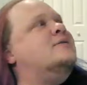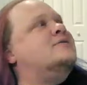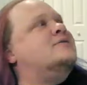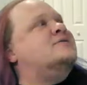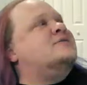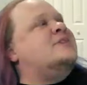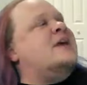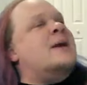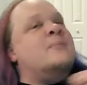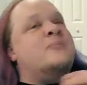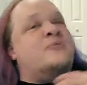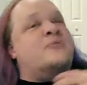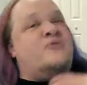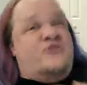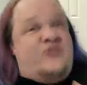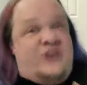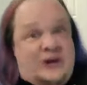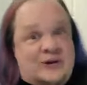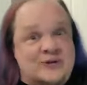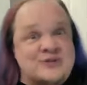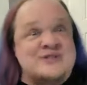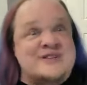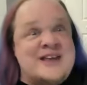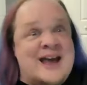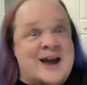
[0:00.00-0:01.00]
Sam
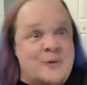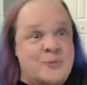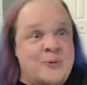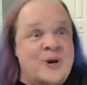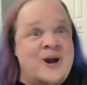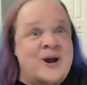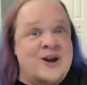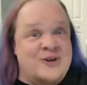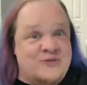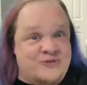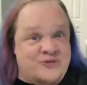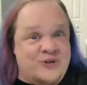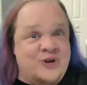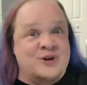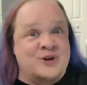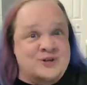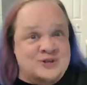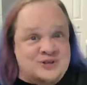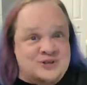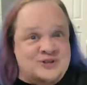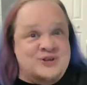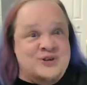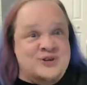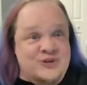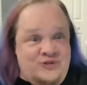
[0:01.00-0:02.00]
feels that way at
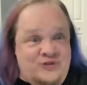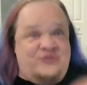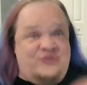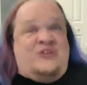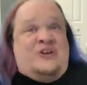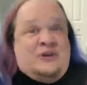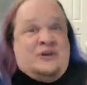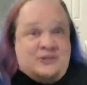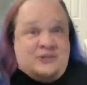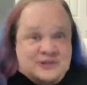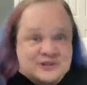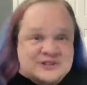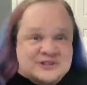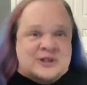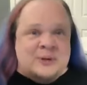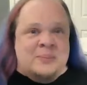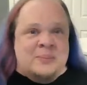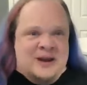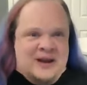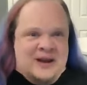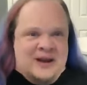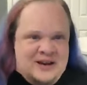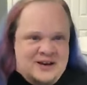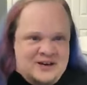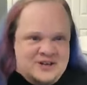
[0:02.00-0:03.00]
first, feels
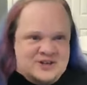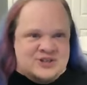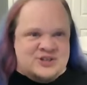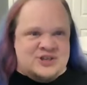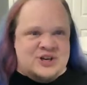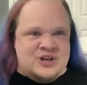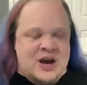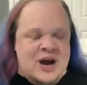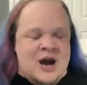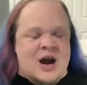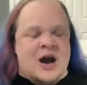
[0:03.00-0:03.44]
diminished.